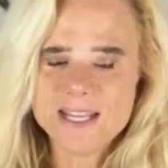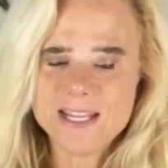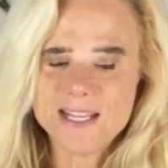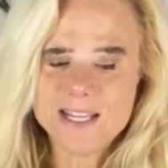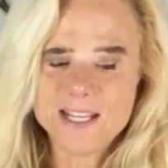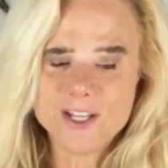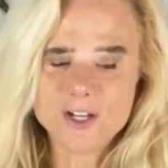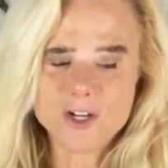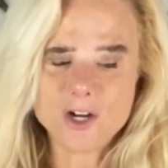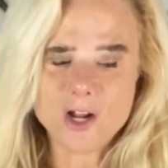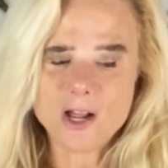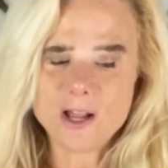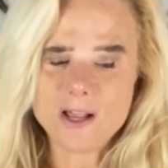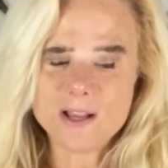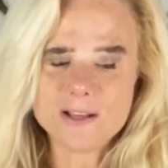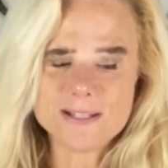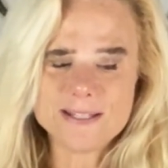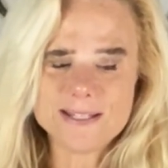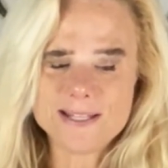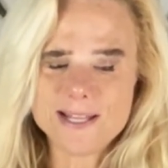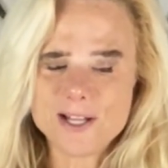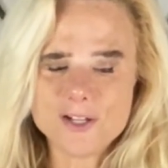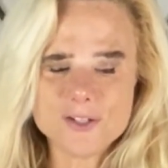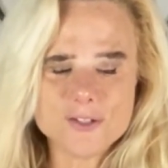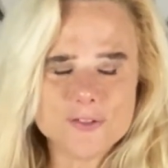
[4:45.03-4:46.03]
It all
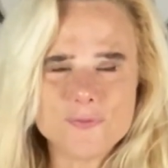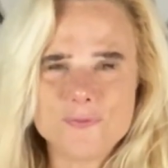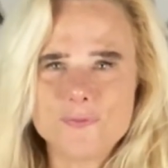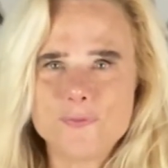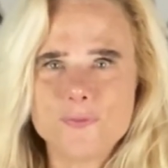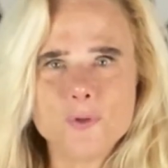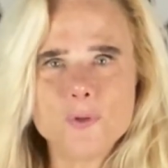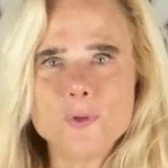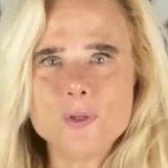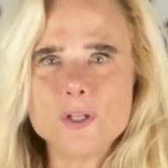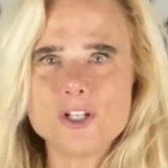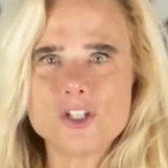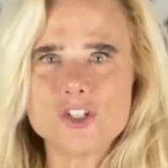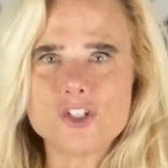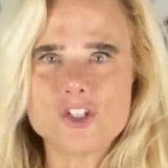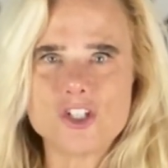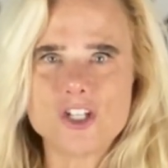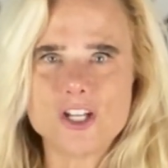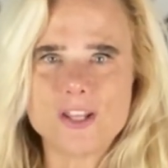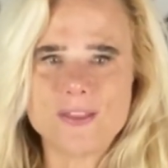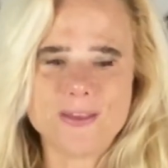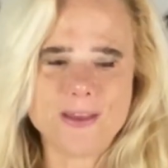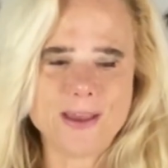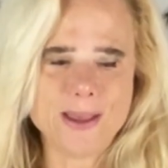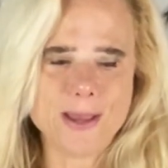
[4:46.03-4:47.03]
sounds foolish
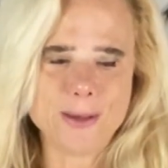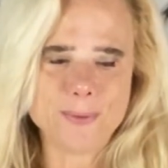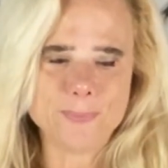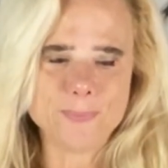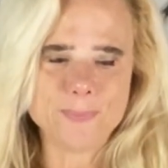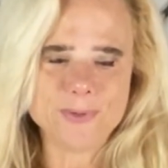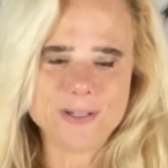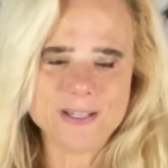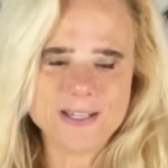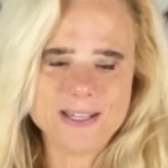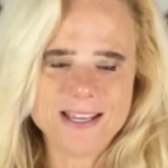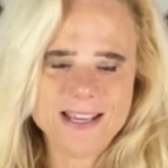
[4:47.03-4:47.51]
to them,